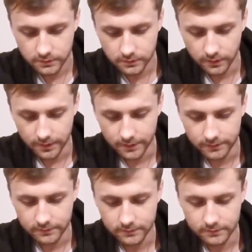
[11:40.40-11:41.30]
Alright.
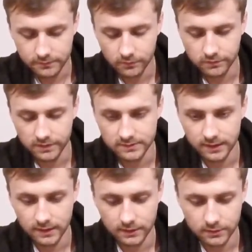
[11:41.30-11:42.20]
Reverse
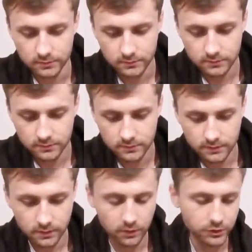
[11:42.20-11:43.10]
Hollow.
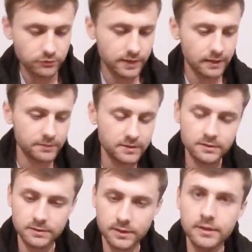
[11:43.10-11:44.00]
You've got to be...
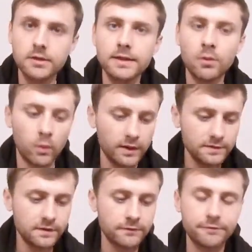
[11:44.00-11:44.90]
Literally,
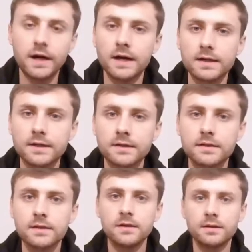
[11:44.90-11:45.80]
what the fuck?
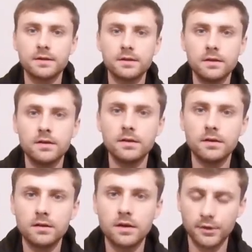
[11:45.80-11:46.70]

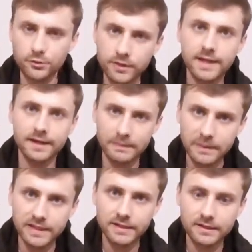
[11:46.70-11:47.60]
Are you kidding
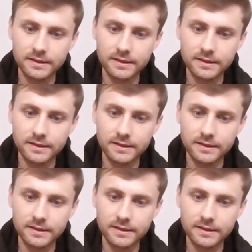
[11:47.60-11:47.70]
me?